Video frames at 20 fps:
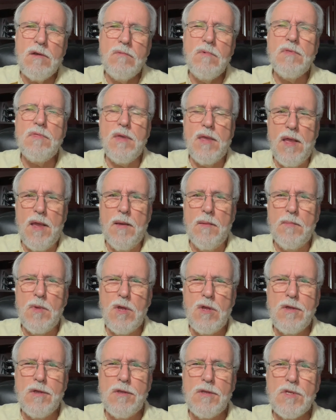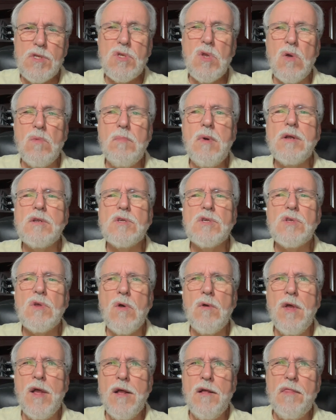with him, so much
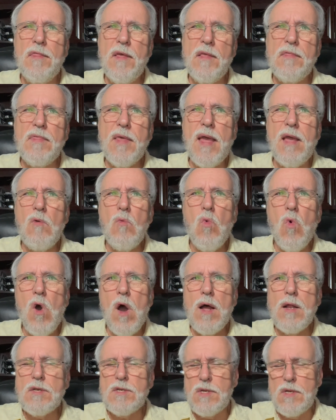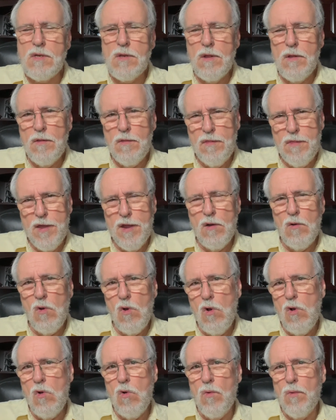so that they wanted their
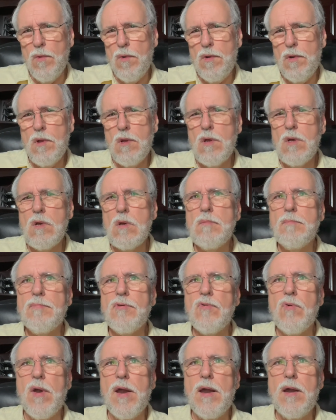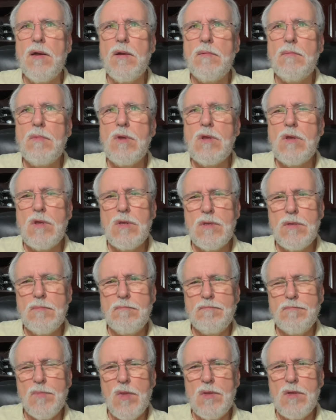own prayer.
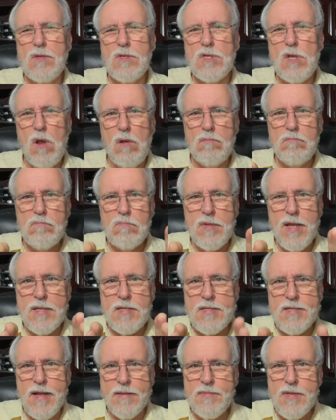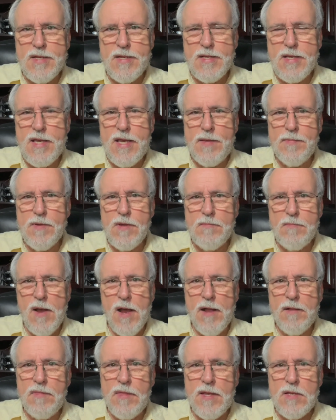So that's something to keep in
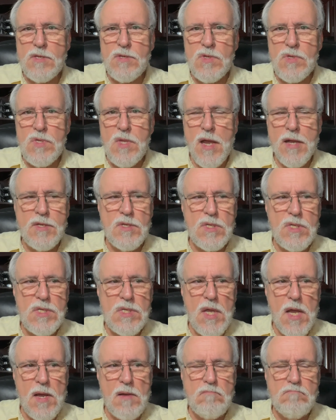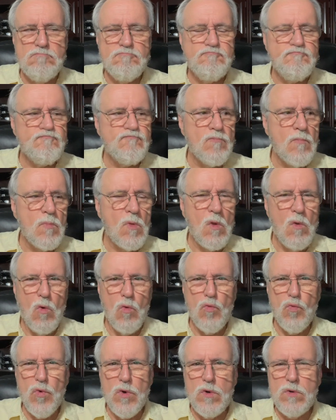mind. This is not some
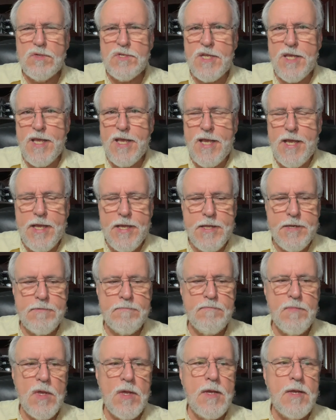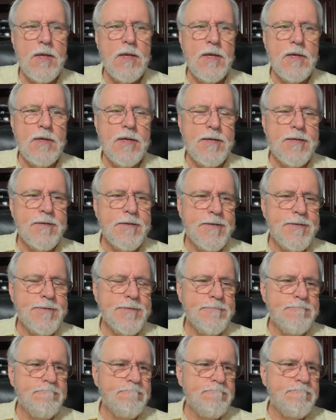routine,
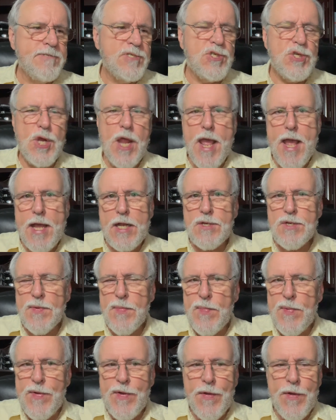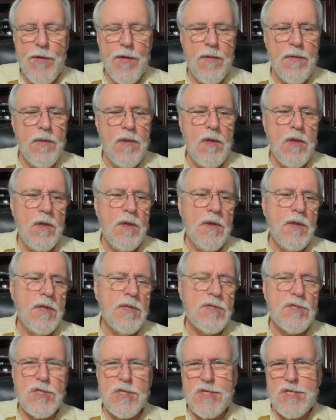chantable,
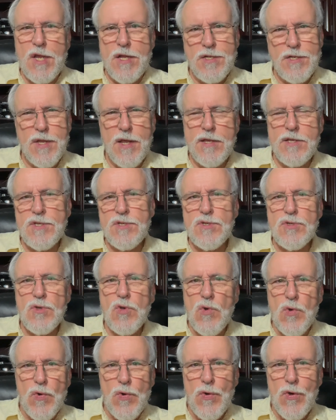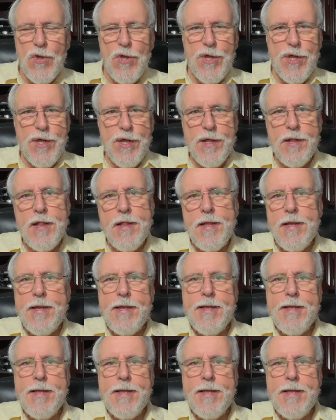Sunday school,